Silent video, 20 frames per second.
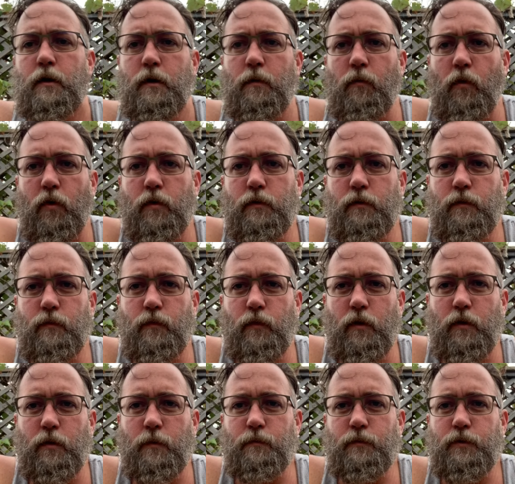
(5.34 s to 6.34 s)
Good morning.
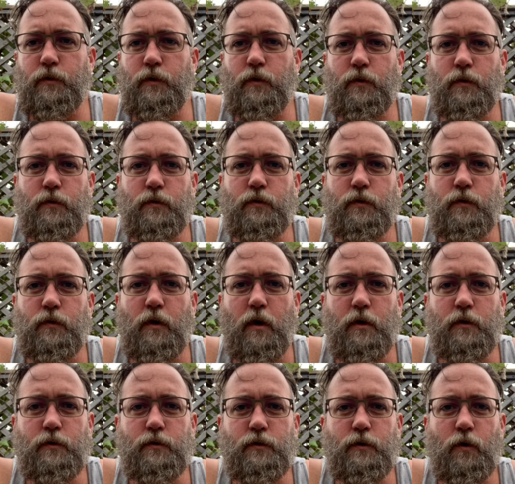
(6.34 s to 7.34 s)
Welcome to Two
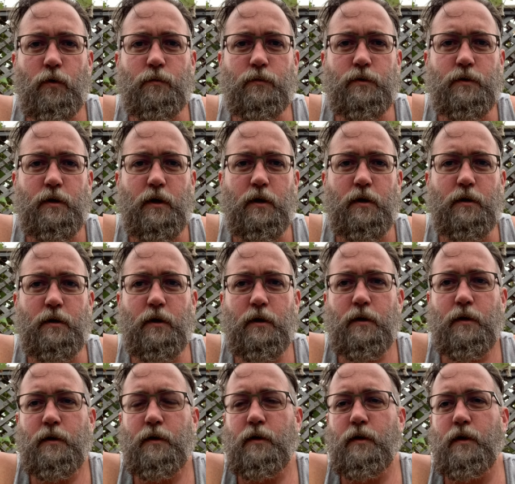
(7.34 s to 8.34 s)
Doctors Homestead.
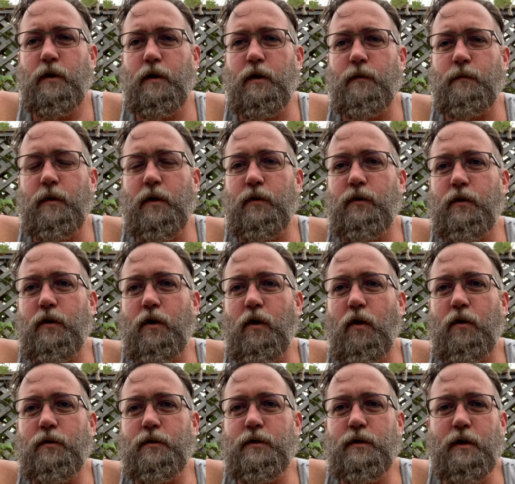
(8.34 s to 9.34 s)
I'm out in the
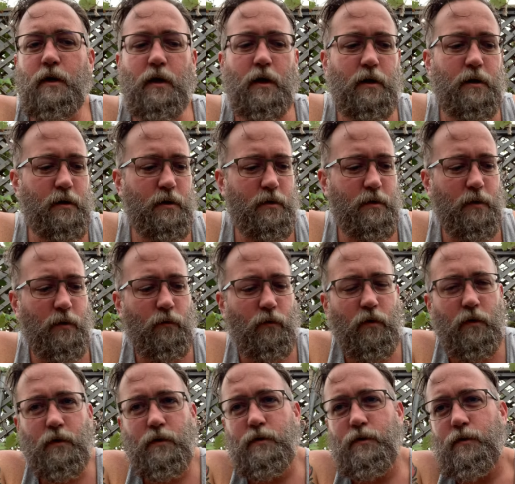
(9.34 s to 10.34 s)
garden today and I
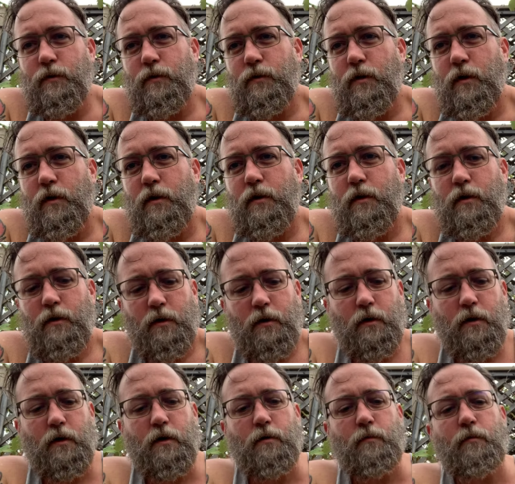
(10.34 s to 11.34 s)
wanted to do a little
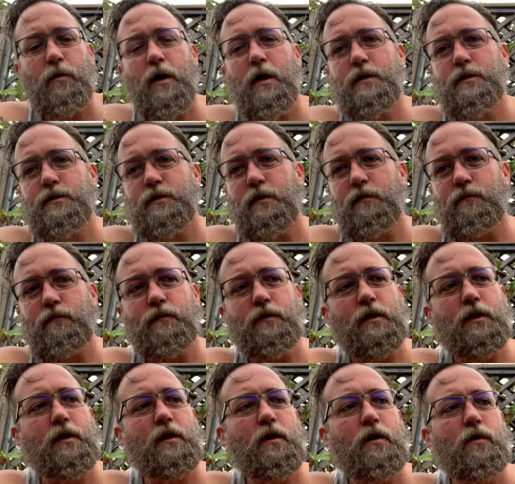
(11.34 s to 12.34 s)
unboxing
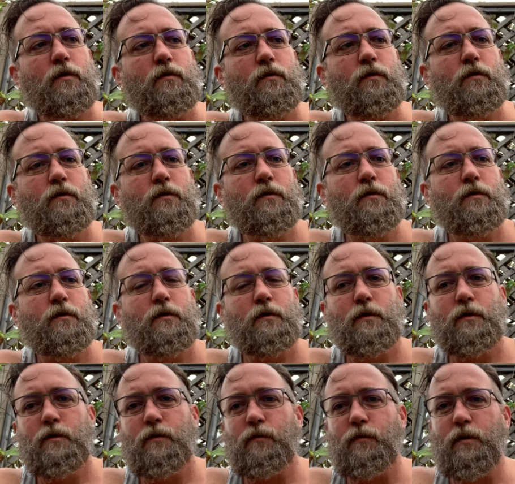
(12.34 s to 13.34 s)
video.
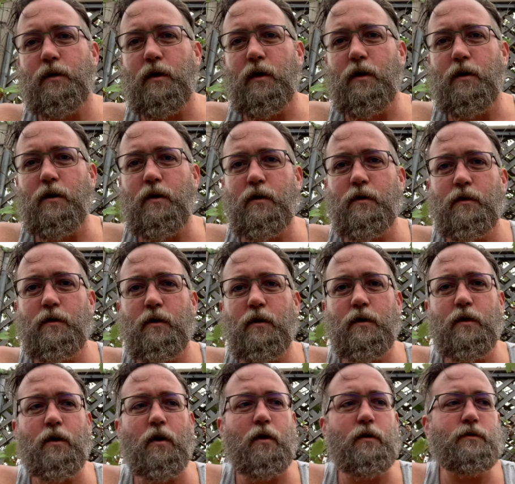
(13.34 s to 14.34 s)
We got our
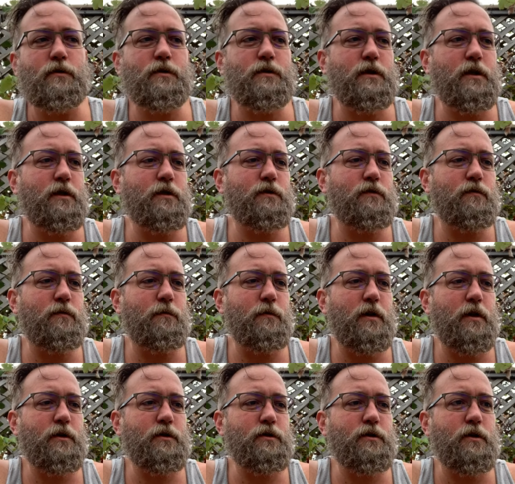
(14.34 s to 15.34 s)
garden seeds from
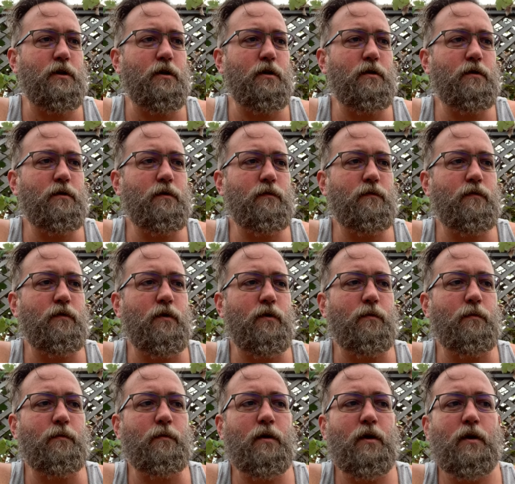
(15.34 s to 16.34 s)
next year from